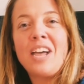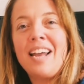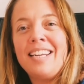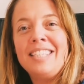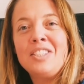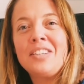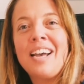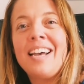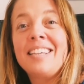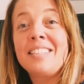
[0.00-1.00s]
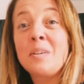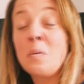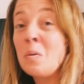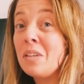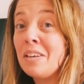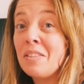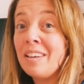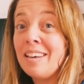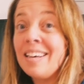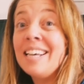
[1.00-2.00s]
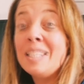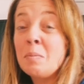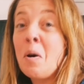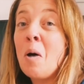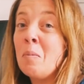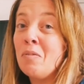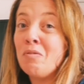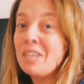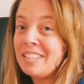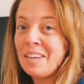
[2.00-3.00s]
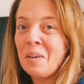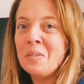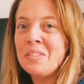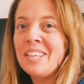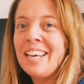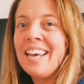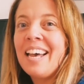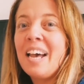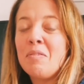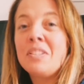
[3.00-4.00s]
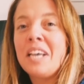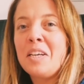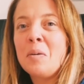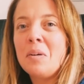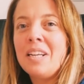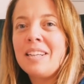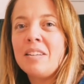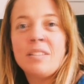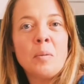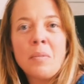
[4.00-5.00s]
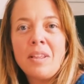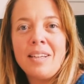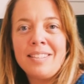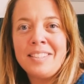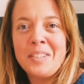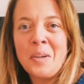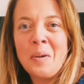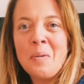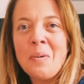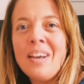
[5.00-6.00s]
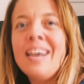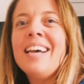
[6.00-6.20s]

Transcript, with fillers: challenge as all the other department videos have set you a little something to do.